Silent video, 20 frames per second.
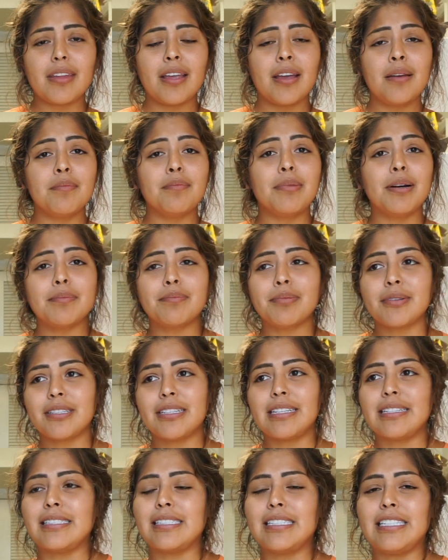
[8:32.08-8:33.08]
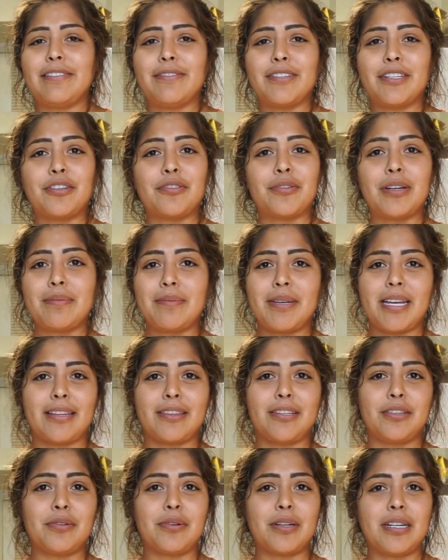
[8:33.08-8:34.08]
Bumper doesn't even greet me at
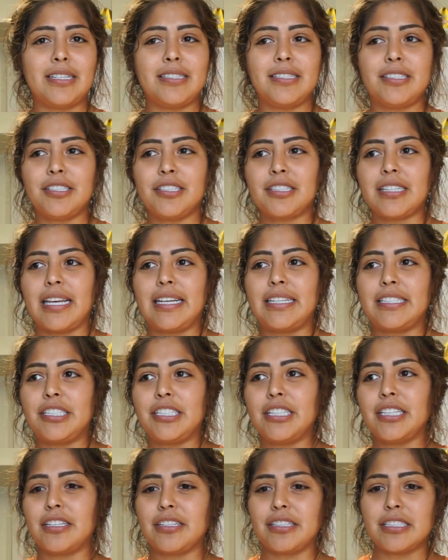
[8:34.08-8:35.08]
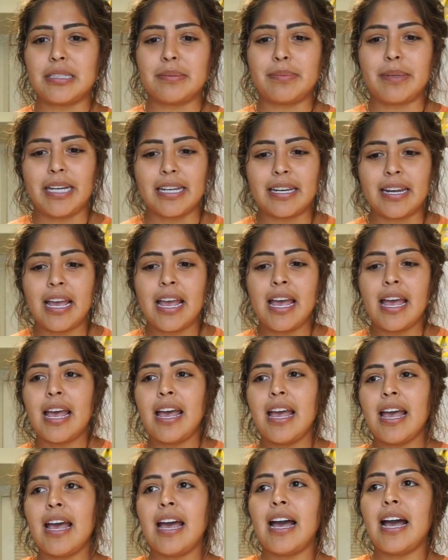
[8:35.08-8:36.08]
the door. He's just like chilling on his bed.
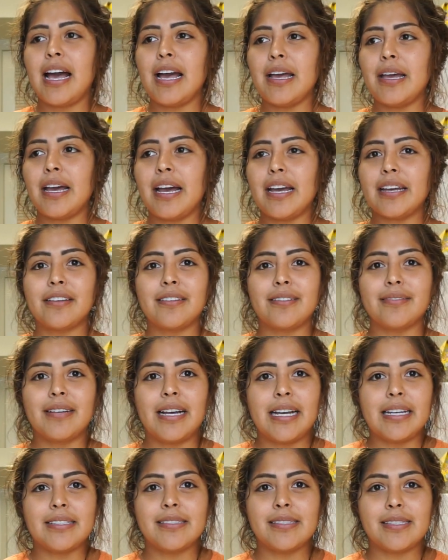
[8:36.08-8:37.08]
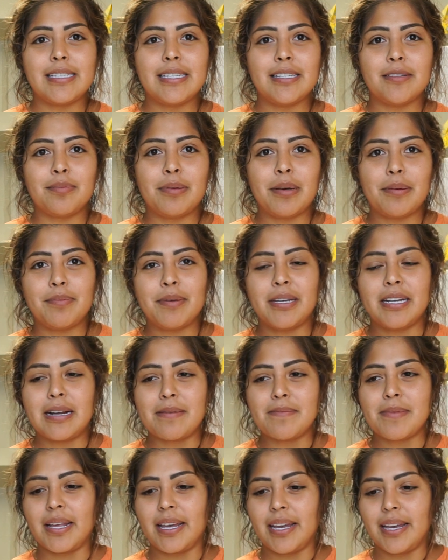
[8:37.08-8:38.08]
I see the puppy and
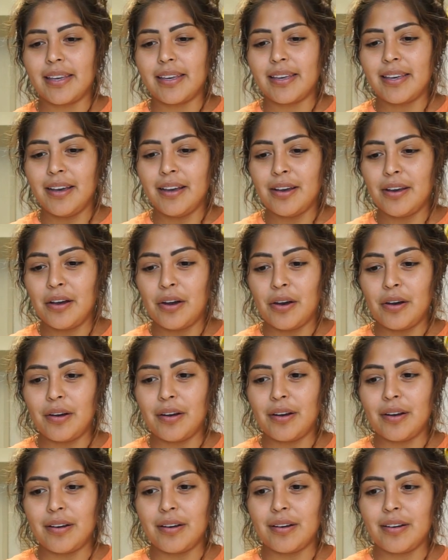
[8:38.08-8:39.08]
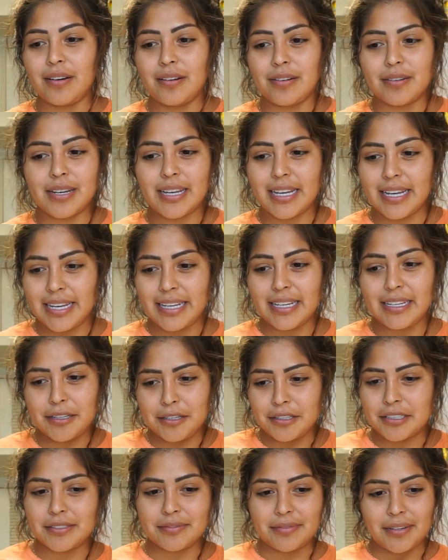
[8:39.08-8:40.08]
I'm like, okay, he
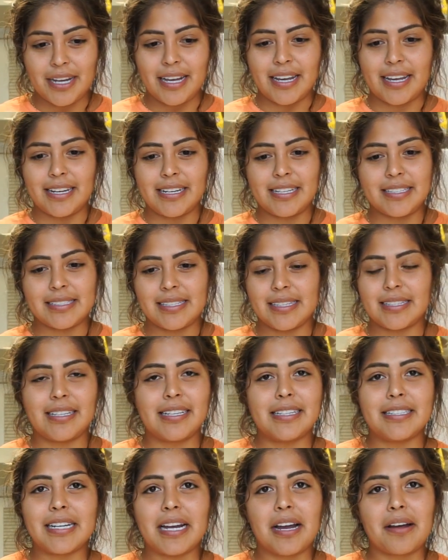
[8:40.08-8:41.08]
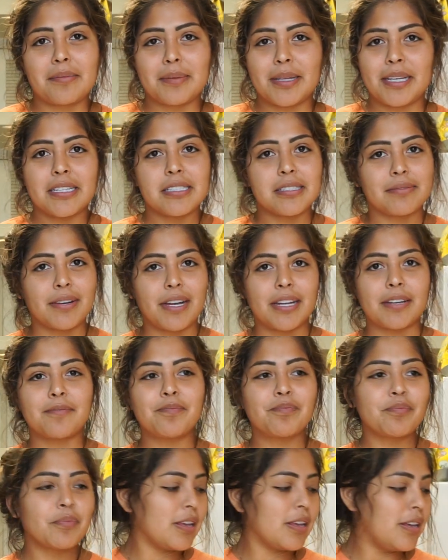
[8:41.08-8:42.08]
looks fine. He's like laying down. I'm like, he's fine.
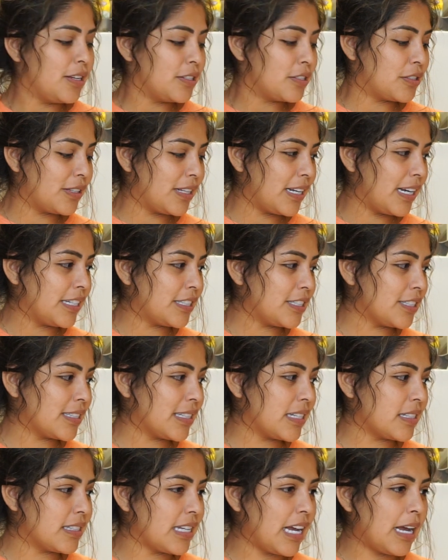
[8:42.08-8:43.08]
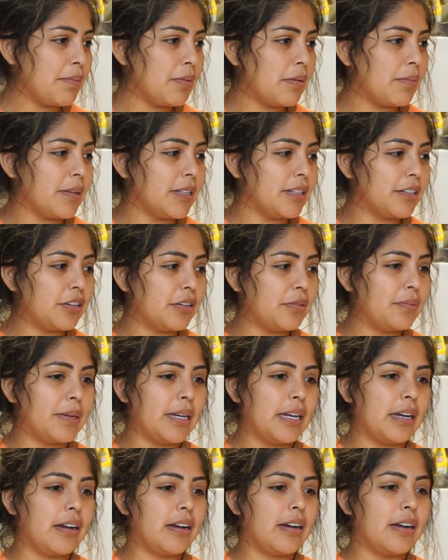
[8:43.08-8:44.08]
So then I just like tap him a little
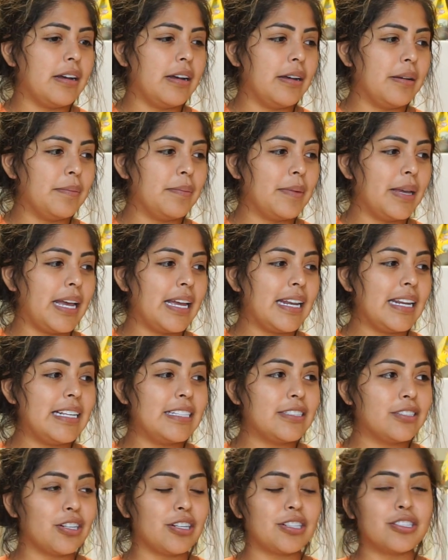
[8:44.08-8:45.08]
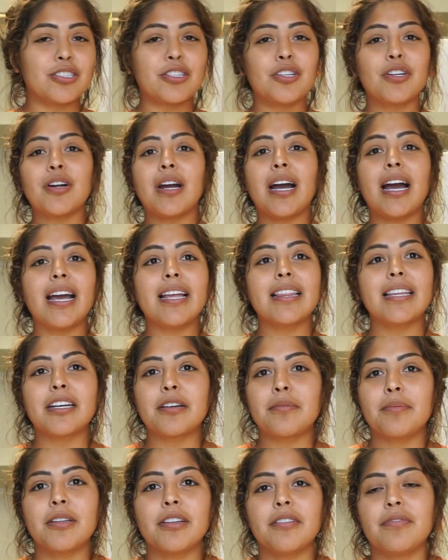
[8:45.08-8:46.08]
bit, and he starts crying like a
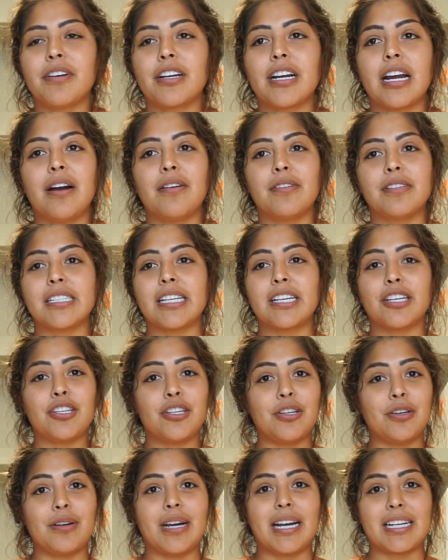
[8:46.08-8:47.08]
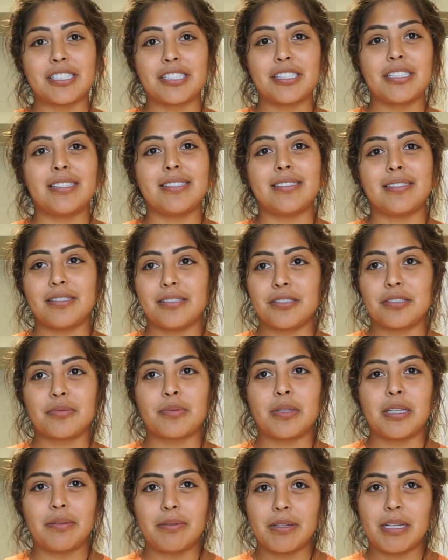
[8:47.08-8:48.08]
motherfucker. I was like, yo, actually this looks
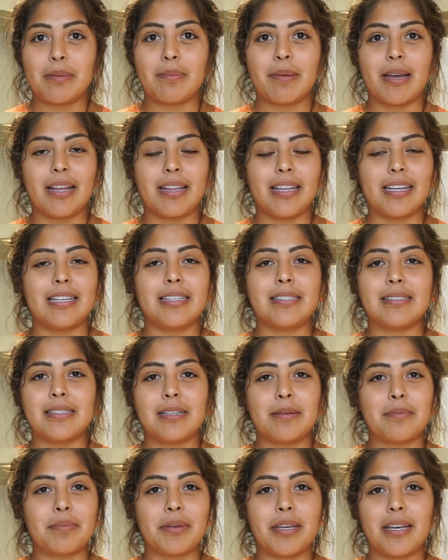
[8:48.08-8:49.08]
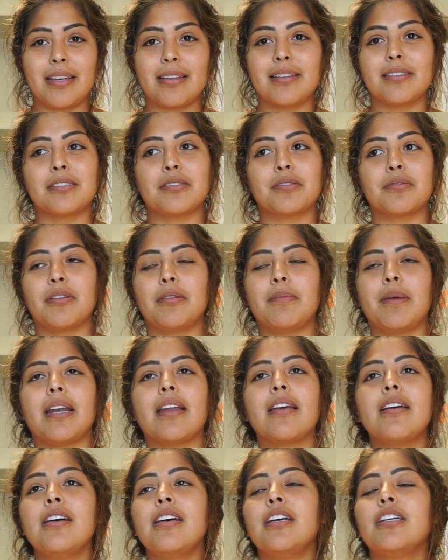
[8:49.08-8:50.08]
really, really bad. Like he's limping, this looks really bad.
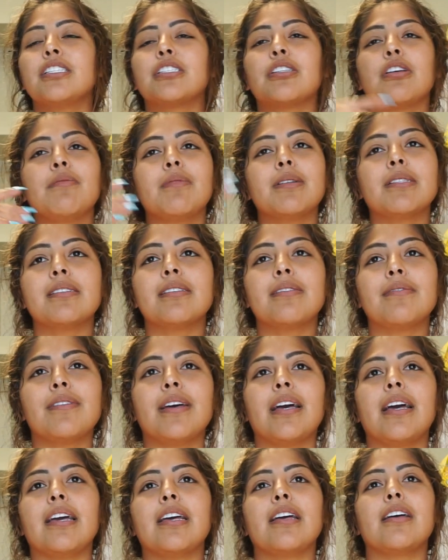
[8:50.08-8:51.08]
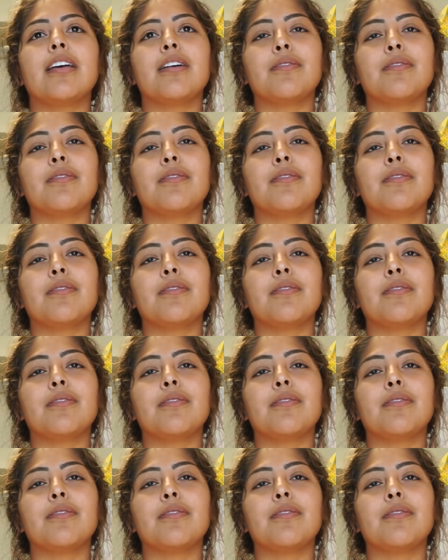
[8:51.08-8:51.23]
So he went to the vet.